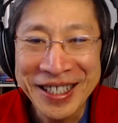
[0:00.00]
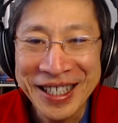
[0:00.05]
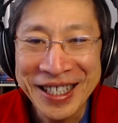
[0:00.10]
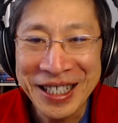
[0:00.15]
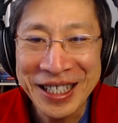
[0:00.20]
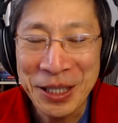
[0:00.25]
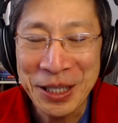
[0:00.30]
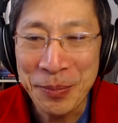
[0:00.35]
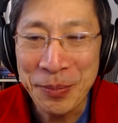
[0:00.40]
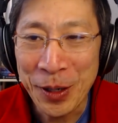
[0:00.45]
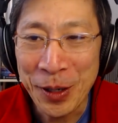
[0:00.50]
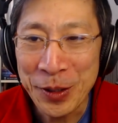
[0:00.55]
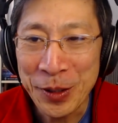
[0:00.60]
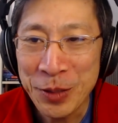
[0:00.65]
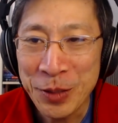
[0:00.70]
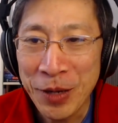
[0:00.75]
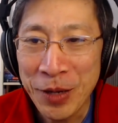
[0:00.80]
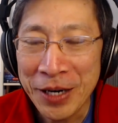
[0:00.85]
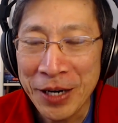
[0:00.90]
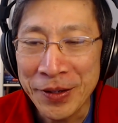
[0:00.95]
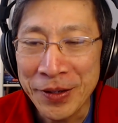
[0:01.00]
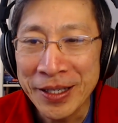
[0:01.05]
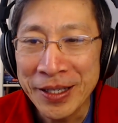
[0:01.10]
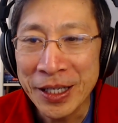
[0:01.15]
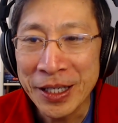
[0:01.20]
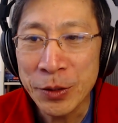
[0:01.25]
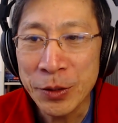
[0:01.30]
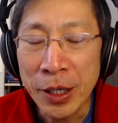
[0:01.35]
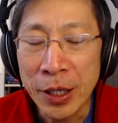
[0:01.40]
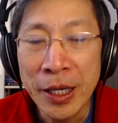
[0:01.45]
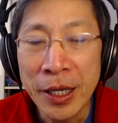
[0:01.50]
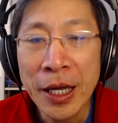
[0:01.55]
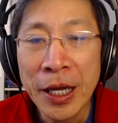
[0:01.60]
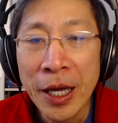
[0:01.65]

That's a barred spiral. That's right.